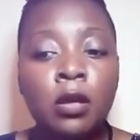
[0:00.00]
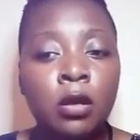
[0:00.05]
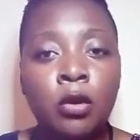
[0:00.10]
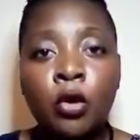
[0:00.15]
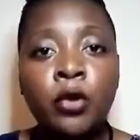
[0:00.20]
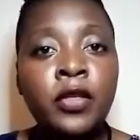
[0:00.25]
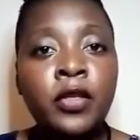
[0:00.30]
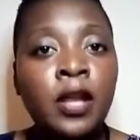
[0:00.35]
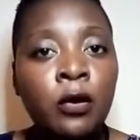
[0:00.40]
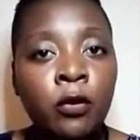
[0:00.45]

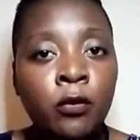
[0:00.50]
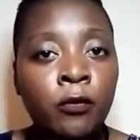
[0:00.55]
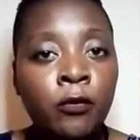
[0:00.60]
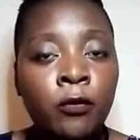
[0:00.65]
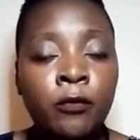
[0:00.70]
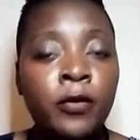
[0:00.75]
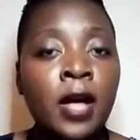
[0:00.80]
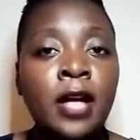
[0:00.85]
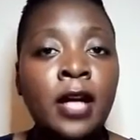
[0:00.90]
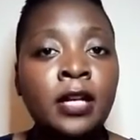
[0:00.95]

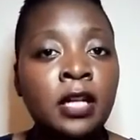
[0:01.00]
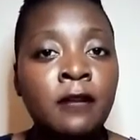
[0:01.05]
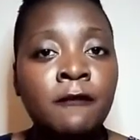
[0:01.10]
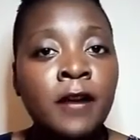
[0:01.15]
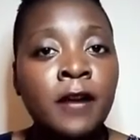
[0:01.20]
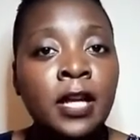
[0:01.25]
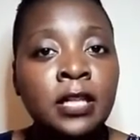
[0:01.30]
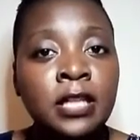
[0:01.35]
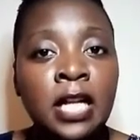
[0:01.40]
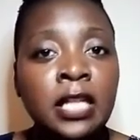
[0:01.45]
of that
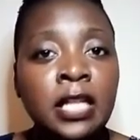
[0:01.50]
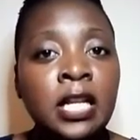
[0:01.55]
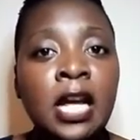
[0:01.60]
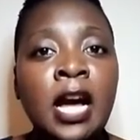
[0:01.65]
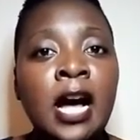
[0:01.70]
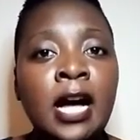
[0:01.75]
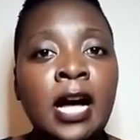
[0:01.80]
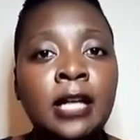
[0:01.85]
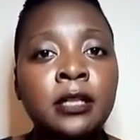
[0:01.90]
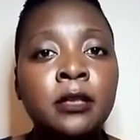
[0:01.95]
event that they
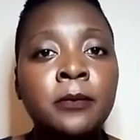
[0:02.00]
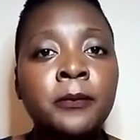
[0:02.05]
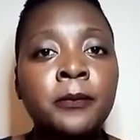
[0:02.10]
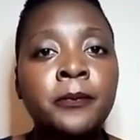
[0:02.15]
had.